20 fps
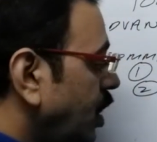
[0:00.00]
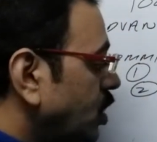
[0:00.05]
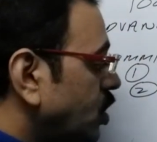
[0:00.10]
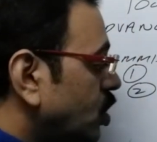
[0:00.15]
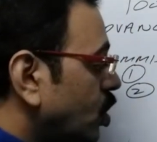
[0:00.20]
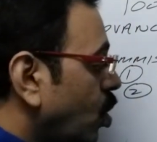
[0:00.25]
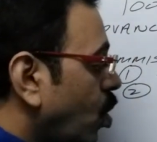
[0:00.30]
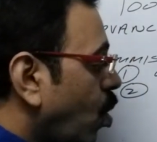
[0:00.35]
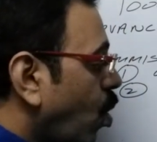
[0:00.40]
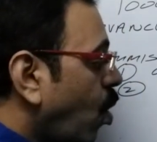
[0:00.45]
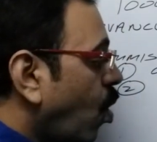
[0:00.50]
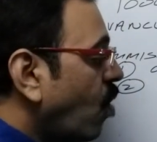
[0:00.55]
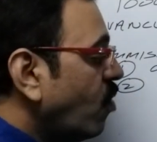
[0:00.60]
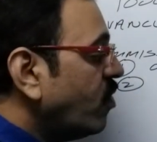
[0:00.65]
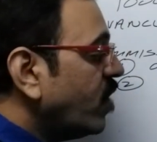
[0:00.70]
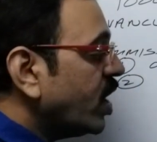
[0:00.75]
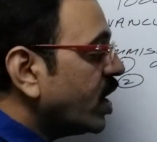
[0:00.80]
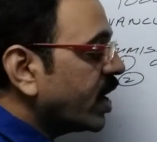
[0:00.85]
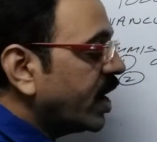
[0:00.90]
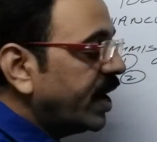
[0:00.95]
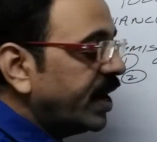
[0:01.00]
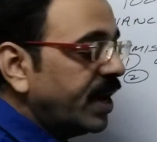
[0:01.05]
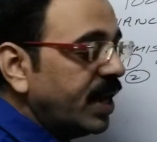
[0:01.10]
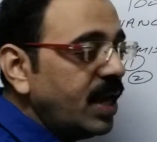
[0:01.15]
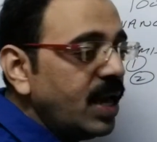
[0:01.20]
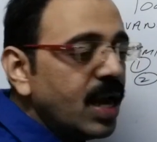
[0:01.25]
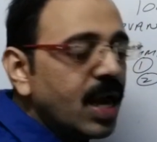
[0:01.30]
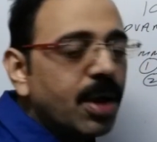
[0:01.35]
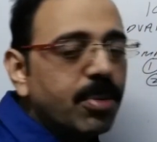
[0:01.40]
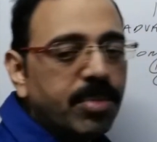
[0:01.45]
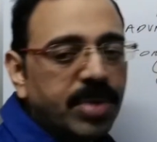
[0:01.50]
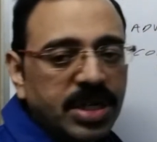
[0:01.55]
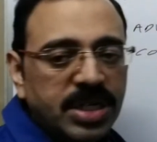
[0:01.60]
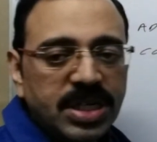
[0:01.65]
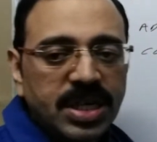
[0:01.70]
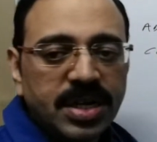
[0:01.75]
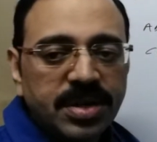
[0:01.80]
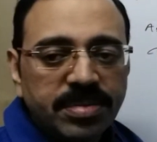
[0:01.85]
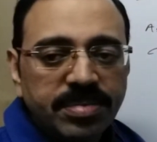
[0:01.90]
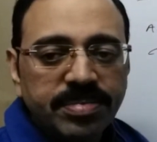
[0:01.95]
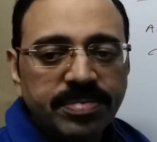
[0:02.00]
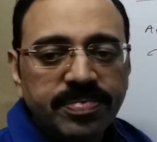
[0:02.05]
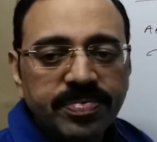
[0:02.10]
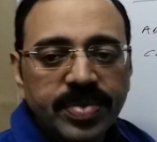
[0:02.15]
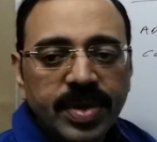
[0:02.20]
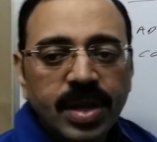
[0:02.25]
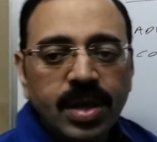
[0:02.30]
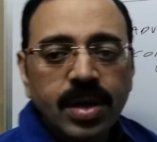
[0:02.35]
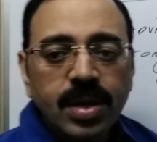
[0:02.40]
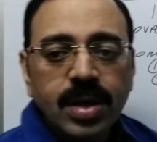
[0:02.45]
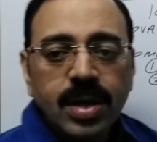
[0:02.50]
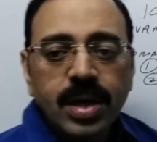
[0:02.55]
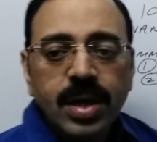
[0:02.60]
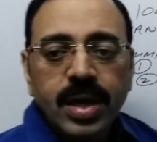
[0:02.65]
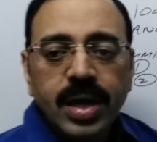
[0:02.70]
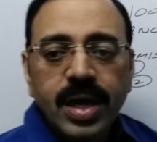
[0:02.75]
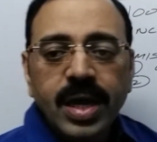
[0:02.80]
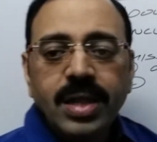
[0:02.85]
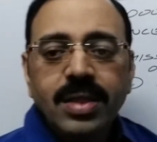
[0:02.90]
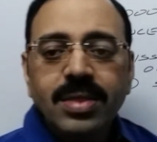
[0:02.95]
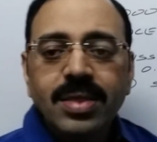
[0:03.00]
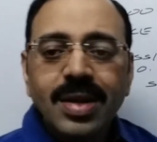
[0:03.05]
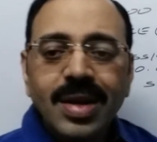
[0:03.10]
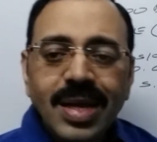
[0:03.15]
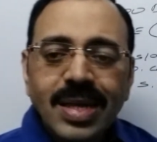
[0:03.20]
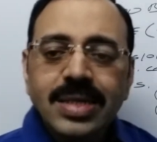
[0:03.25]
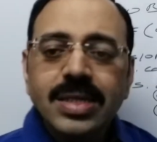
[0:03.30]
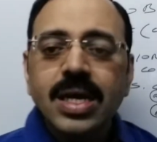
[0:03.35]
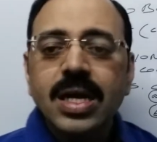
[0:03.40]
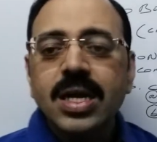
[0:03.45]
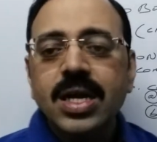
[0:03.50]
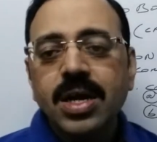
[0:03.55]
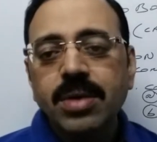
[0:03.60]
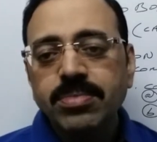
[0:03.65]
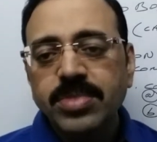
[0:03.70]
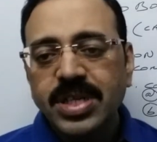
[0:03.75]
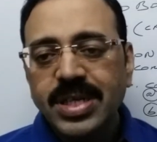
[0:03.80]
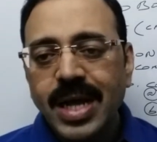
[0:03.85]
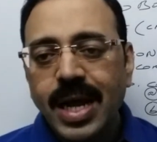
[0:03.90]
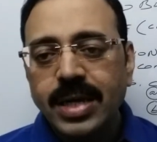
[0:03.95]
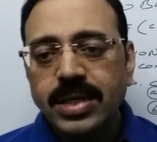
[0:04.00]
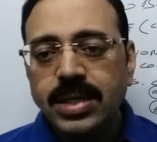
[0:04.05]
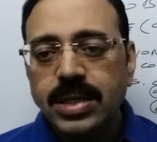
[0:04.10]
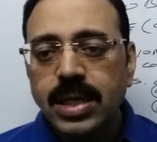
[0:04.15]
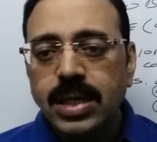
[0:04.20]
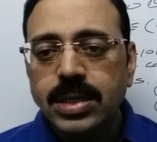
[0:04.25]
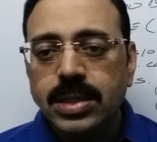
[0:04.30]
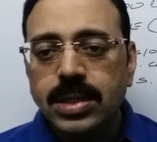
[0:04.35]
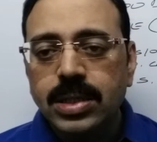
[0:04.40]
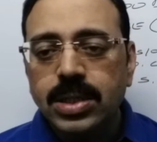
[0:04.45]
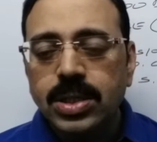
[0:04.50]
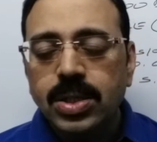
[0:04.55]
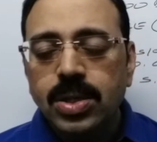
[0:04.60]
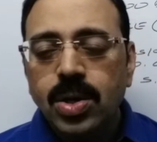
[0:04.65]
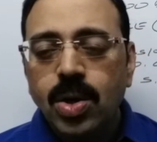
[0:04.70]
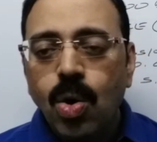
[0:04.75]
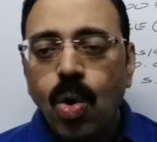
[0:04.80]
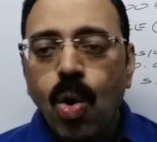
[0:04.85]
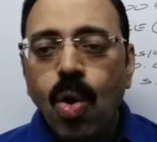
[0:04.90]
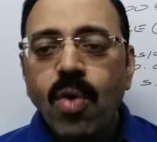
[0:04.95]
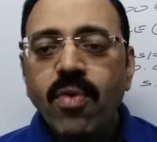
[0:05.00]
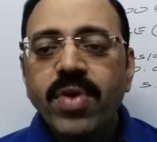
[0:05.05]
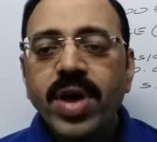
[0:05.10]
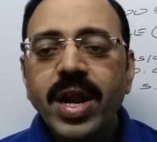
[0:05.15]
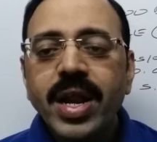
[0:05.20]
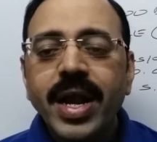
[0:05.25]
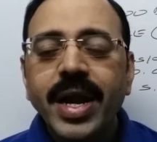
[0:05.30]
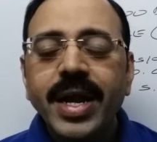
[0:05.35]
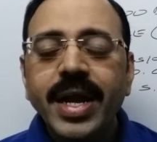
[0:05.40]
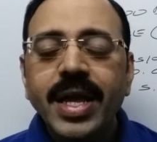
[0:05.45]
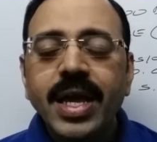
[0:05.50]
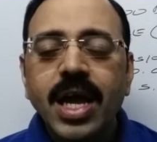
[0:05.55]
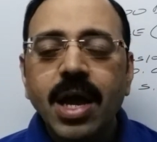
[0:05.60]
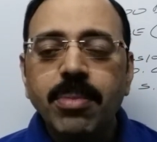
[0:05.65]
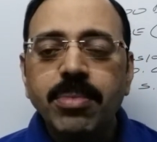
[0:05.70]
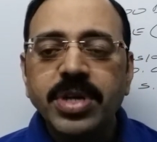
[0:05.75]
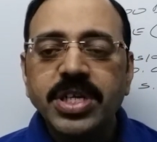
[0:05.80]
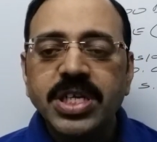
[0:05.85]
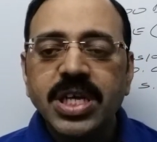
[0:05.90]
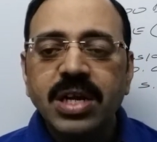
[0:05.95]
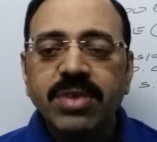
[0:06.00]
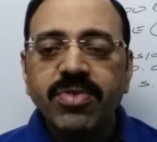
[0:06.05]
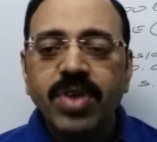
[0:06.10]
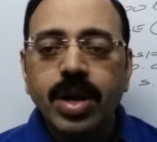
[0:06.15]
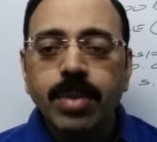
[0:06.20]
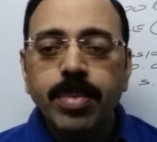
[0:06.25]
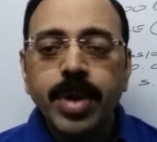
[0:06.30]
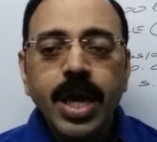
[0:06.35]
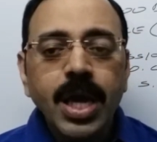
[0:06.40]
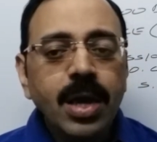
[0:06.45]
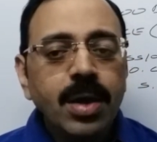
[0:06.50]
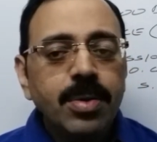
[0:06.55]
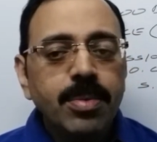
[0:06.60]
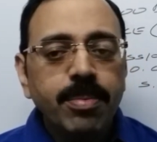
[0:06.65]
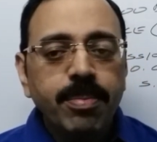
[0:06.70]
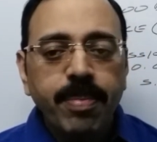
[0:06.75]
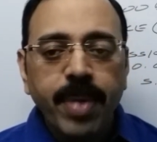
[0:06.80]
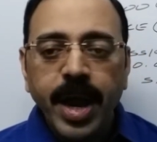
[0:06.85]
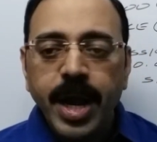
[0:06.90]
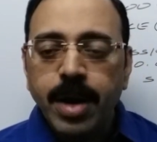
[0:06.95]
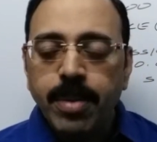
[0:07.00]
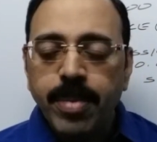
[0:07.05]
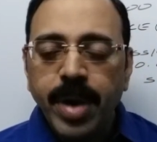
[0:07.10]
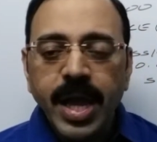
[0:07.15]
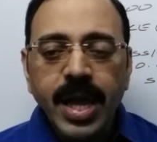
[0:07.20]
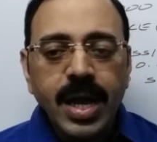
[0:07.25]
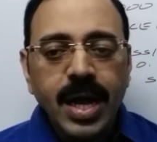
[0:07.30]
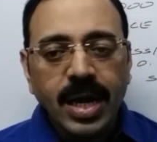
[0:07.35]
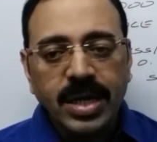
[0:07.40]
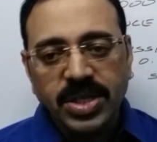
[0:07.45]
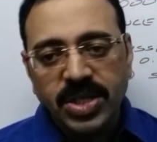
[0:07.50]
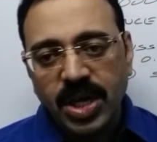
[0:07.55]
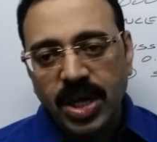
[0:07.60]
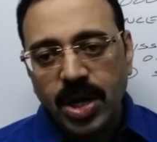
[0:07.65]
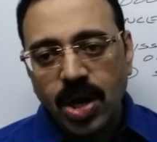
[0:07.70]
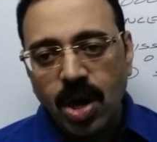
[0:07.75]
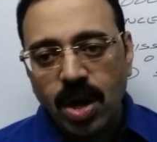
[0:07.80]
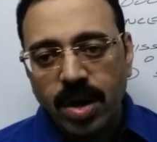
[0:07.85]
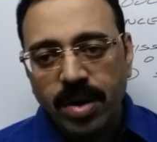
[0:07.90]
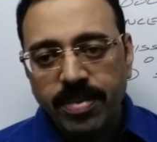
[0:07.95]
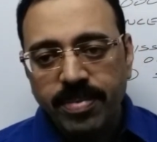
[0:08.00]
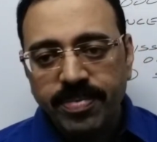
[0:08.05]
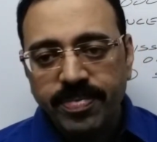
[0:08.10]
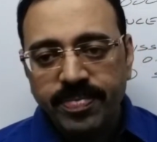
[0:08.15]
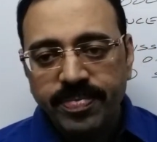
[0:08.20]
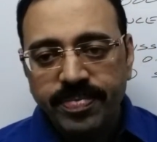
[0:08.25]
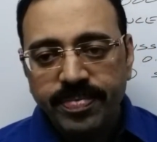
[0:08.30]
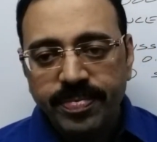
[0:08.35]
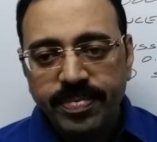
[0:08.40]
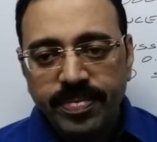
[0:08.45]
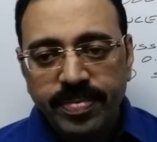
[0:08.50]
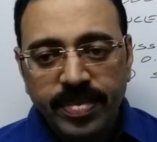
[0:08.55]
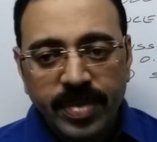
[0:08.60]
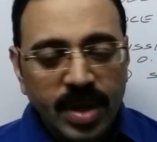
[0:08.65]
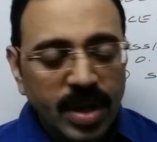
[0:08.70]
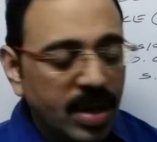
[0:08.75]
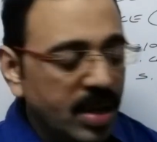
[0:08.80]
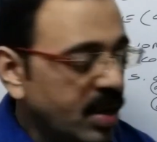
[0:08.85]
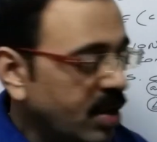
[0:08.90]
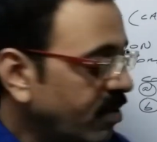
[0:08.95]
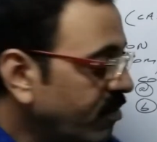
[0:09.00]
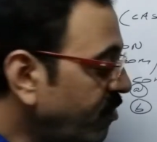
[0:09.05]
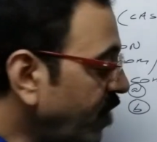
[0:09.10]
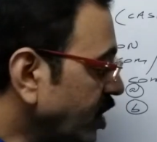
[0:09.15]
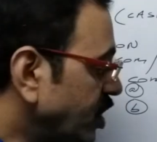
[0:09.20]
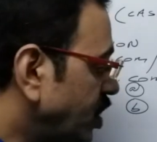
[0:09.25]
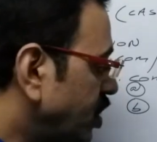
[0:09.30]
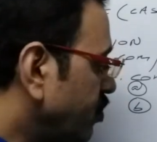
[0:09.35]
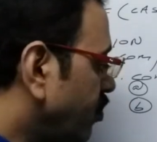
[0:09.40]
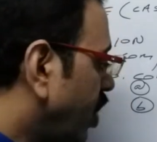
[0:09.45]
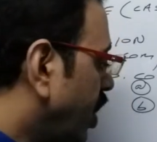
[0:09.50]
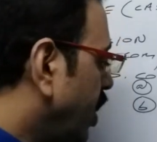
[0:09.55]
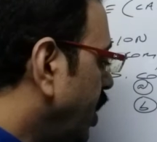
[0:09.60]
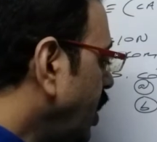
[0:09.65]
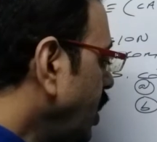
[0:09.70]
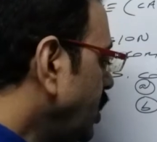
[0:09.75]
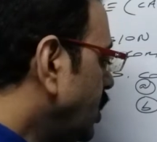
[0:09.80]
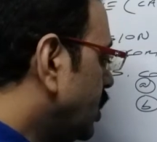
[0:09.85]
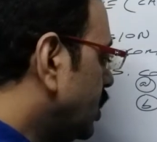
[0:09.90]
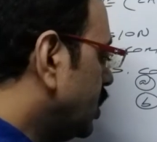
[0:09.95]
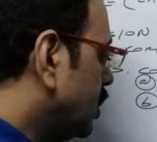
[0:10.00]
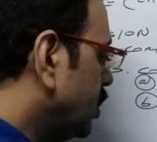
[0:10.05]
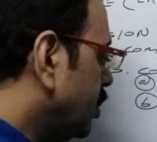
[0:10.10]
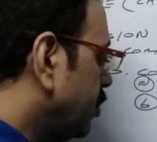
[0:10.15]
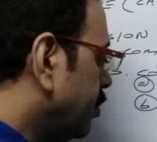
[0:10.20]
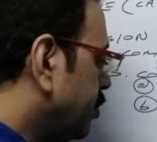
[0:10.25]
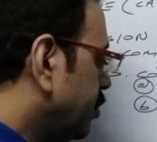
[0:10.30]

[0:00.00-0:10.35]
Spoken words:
is overriding commission. In three circumstances, overriding commission will be paid by consignor. First one is,